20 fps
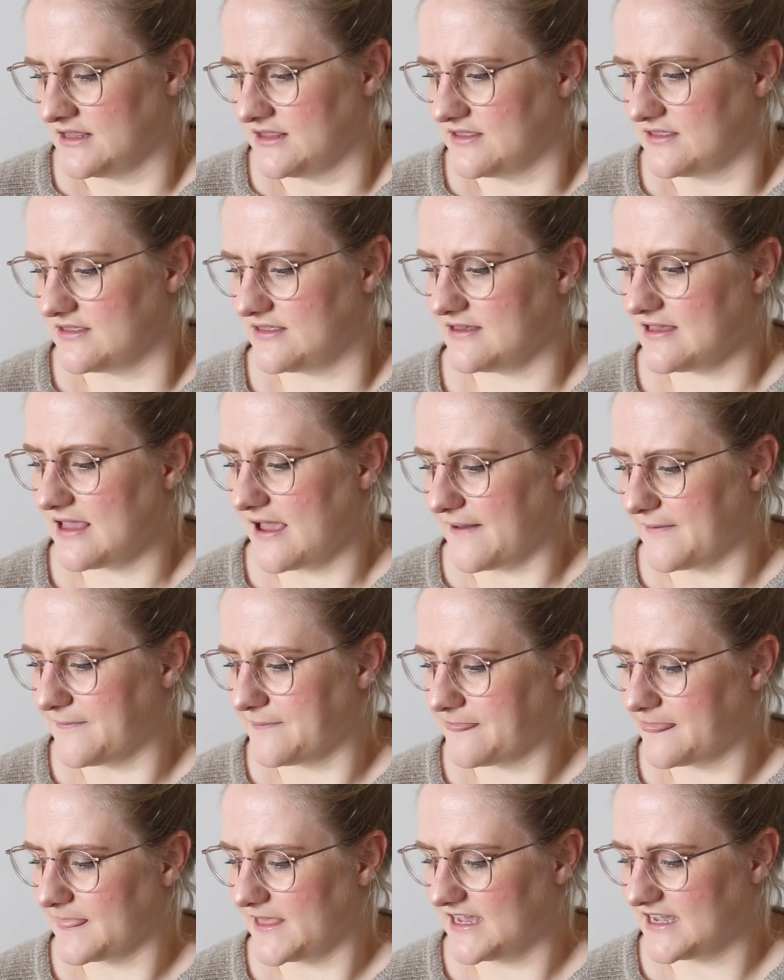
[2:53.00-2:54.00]
So yeah,
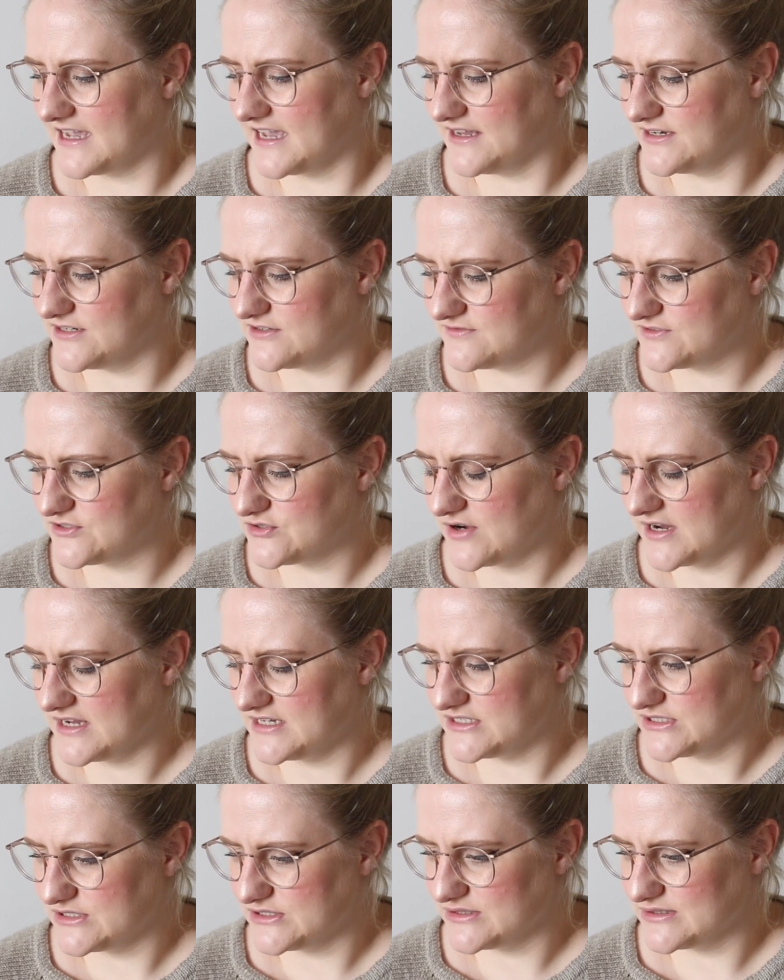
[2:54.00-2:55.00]
I kind of
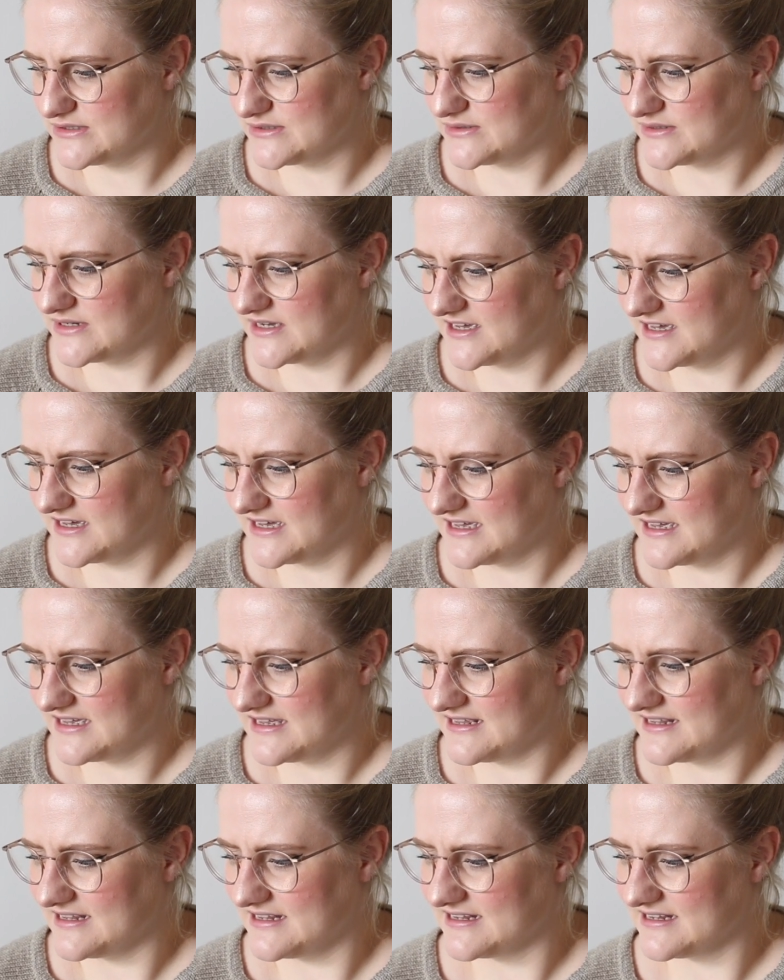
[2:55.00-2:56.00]
tried
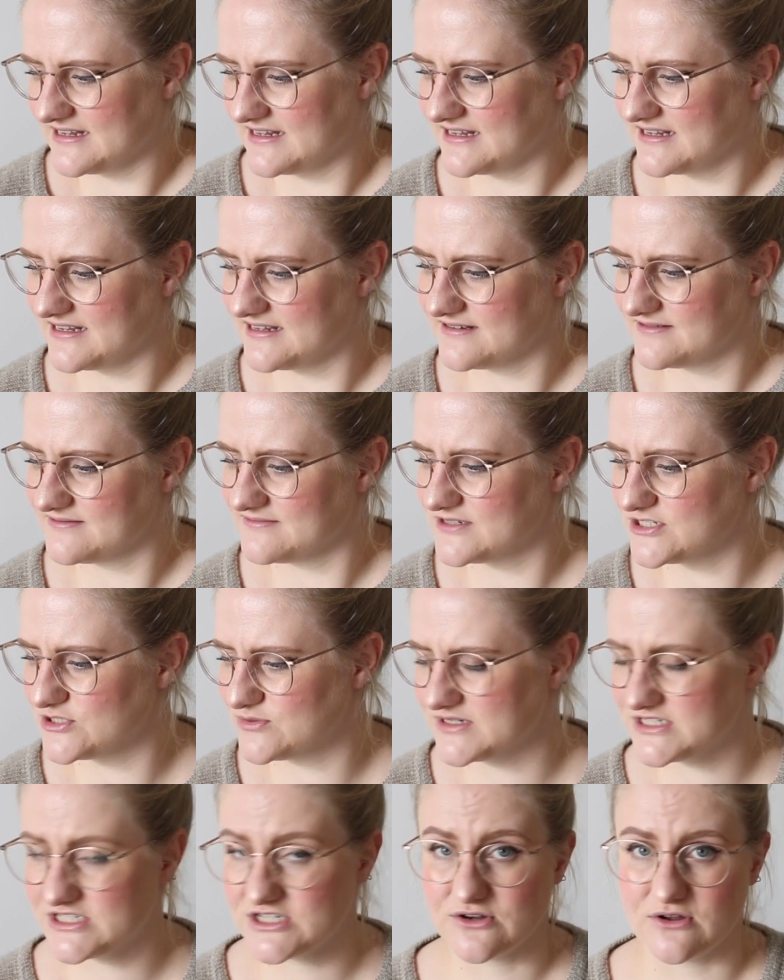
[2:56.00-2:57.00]
to
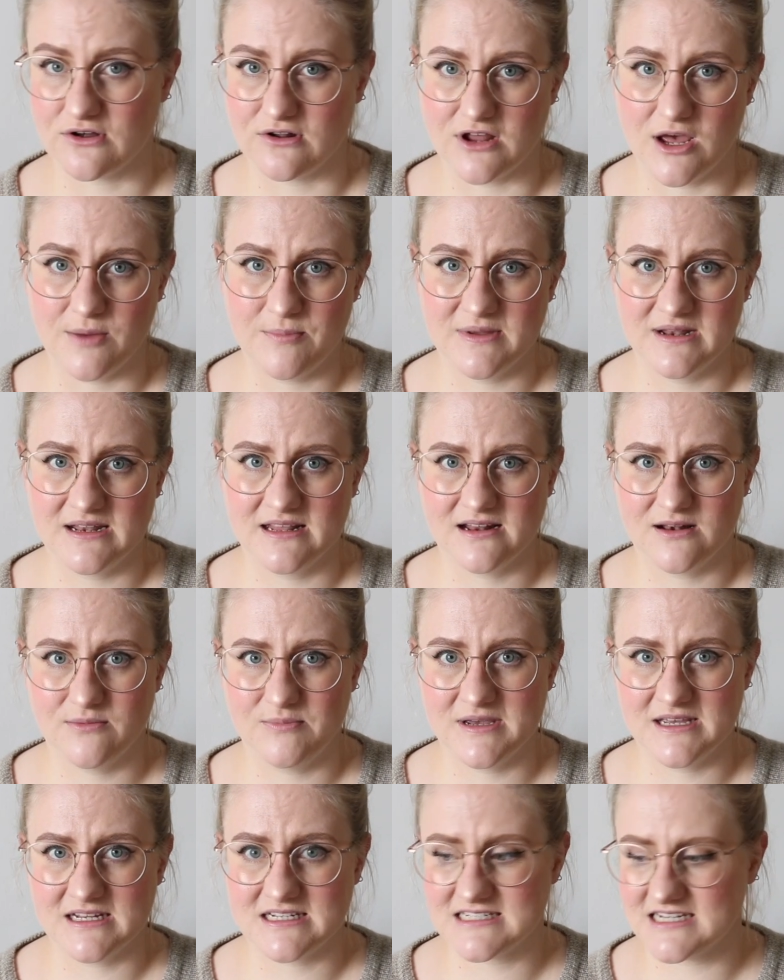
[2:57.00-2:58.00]
switch it all up a little
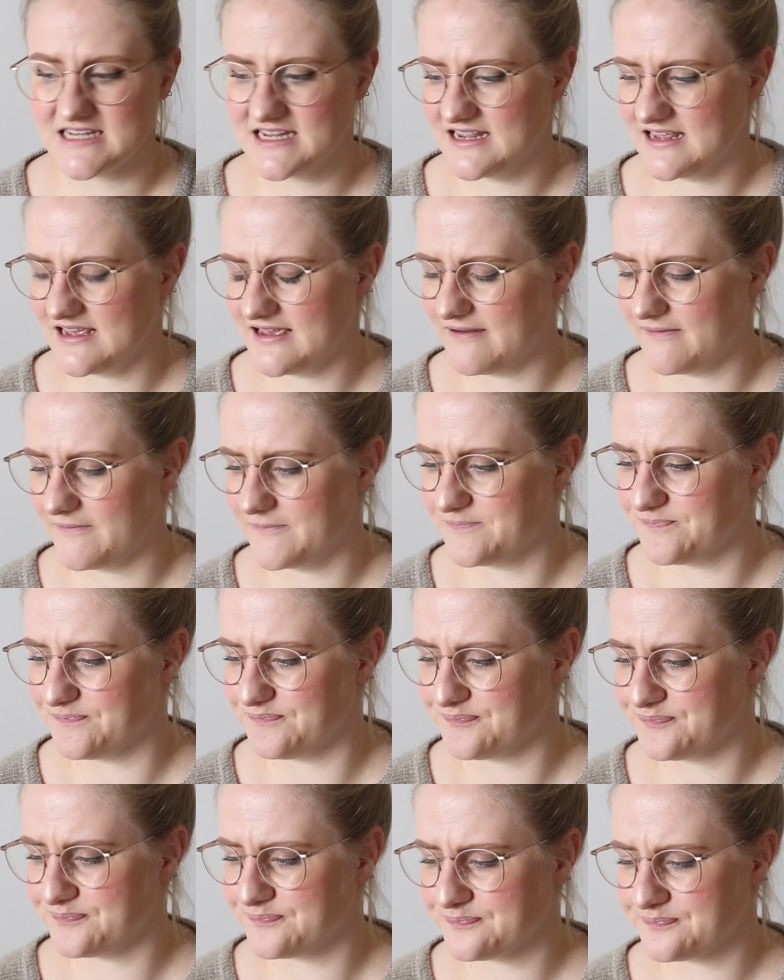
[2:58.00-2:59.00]
bit.
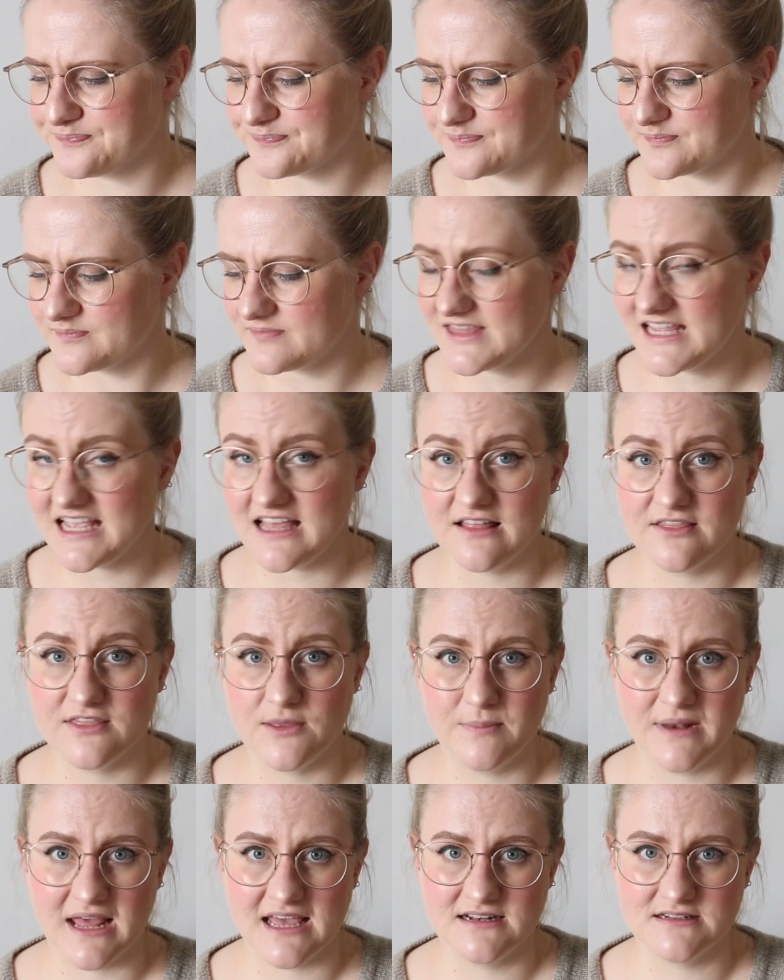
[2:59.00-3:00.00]

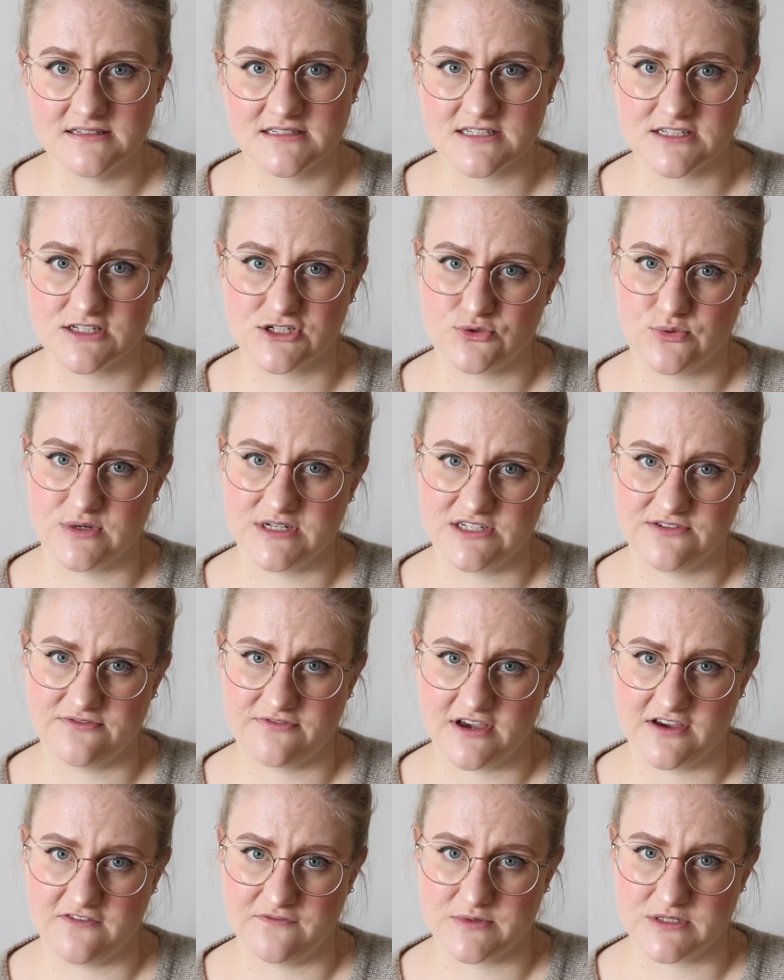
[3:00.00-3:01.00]
The blend is a
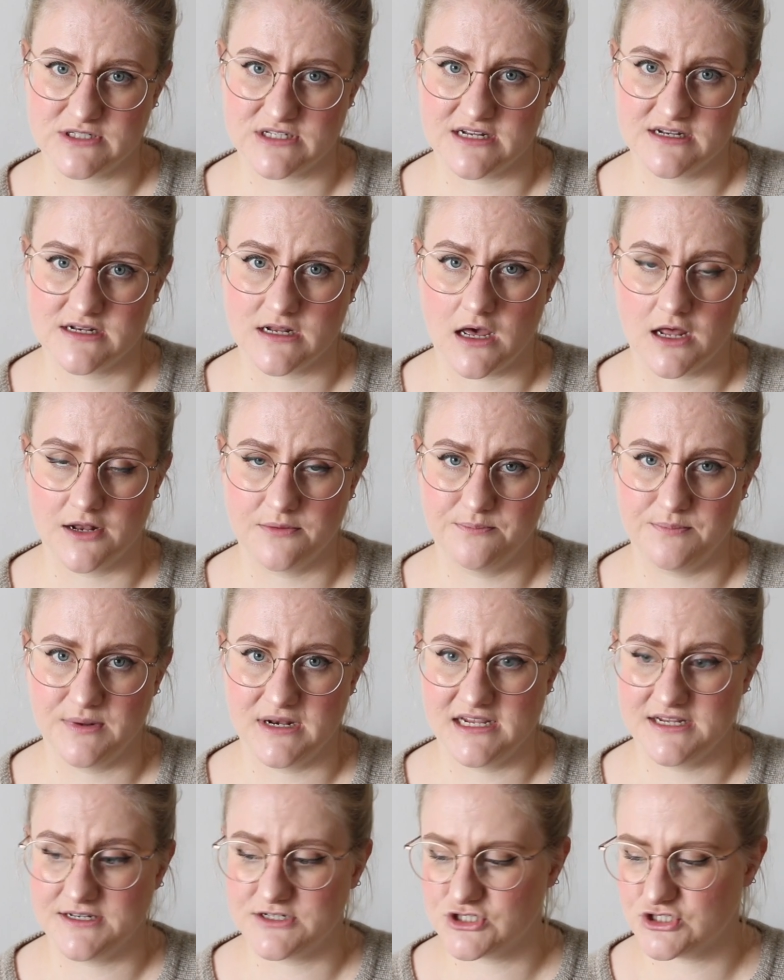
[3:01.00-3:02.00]
25%
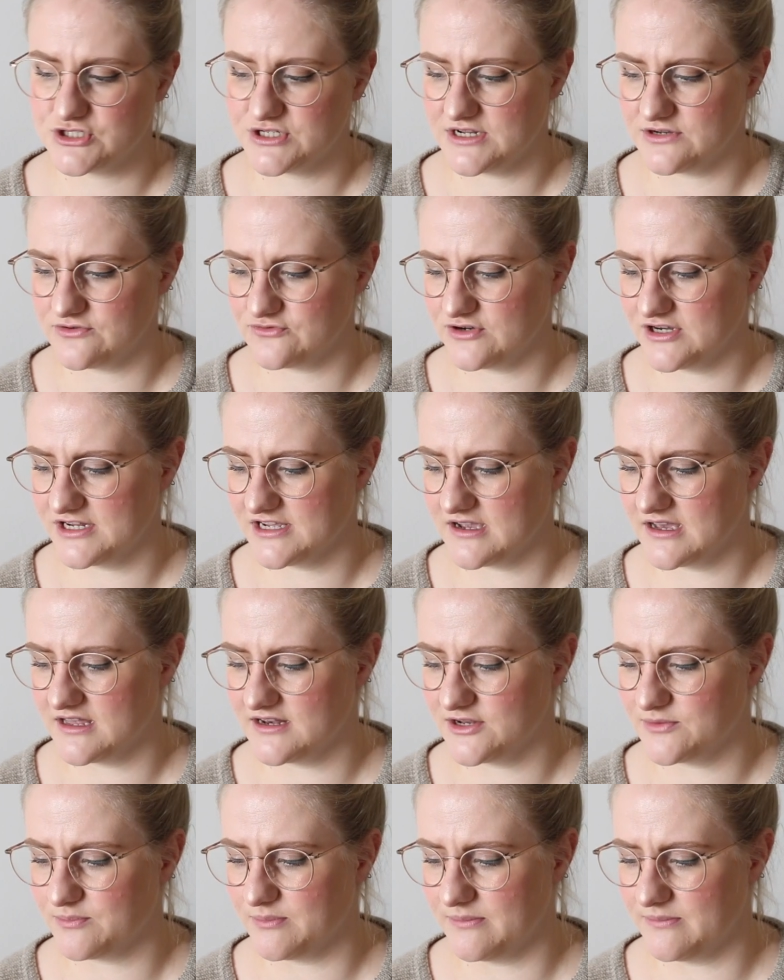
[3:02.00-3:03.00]
unbleached naturally
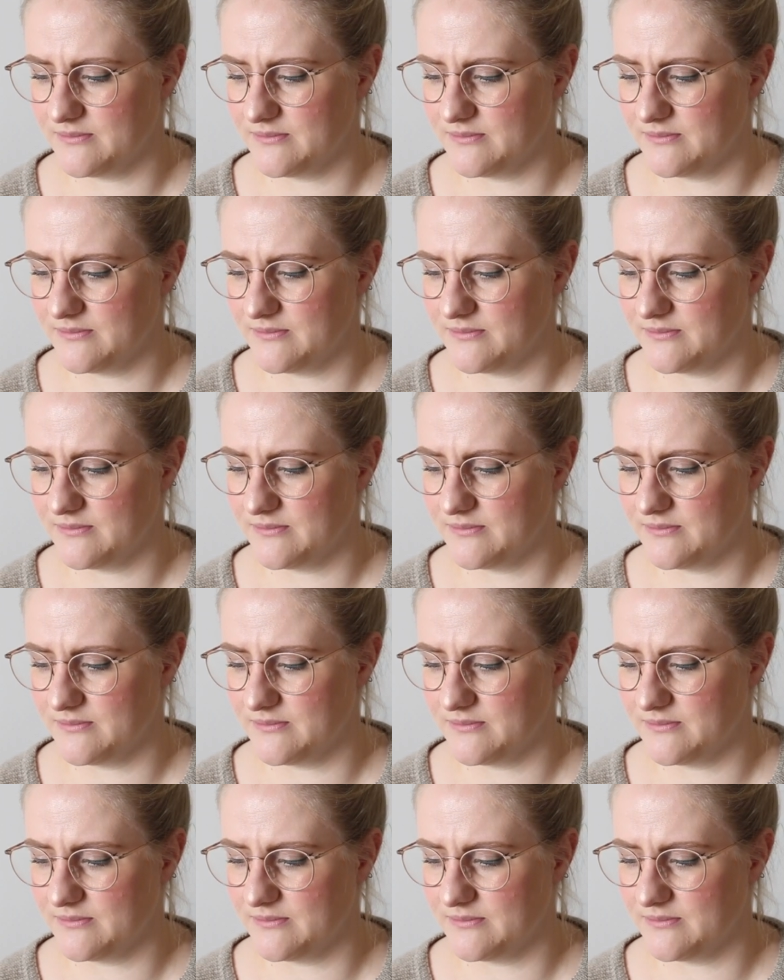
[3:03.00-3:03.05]
colored